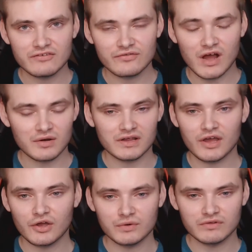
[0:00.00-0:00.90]
gonna
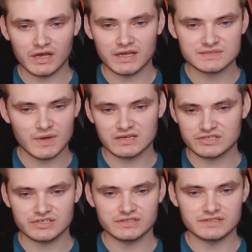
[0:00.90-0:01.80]
go with like
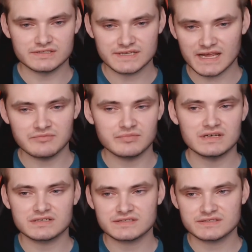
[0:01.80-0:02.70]
expansions, game
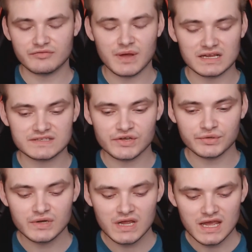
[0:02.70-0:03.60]
packs, stuff packs. So
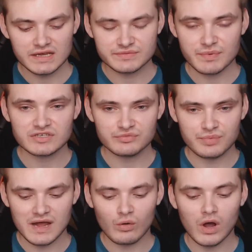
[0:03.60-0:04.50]
expansion
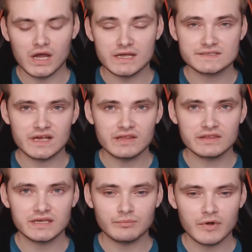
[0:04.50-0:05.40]
pack wise, I
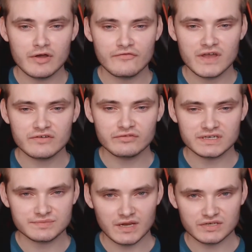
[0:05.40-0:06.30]
think my favorite
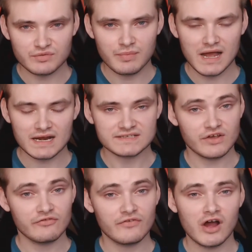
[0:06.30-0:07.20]
expansion packs
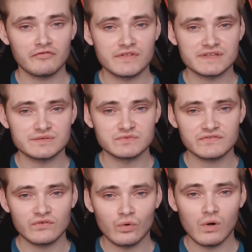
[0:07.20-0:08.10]
so far for The Sims
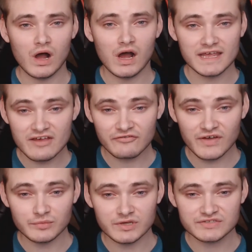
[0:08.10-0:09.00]
4 are Get
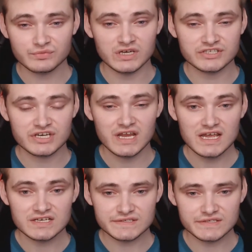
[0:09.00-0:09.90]
Famous, which,
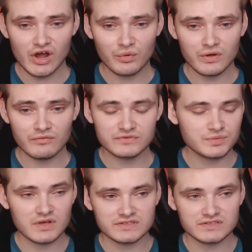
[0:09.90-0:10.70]
to start with, to be honest,